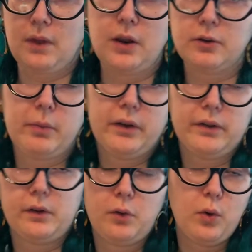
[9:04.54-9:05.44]
underbust
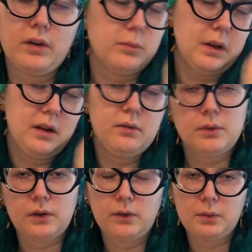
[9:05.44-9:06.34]
there's going to be,
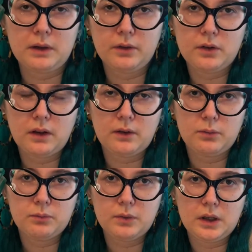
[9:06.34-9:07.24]
which is whatever. That's
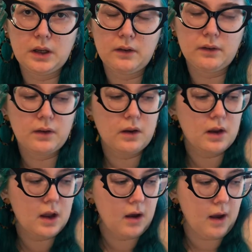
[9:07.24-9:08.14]
what it is.
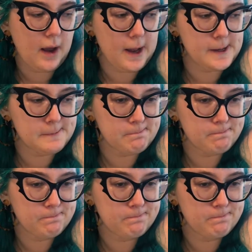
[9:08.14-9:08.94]
Um,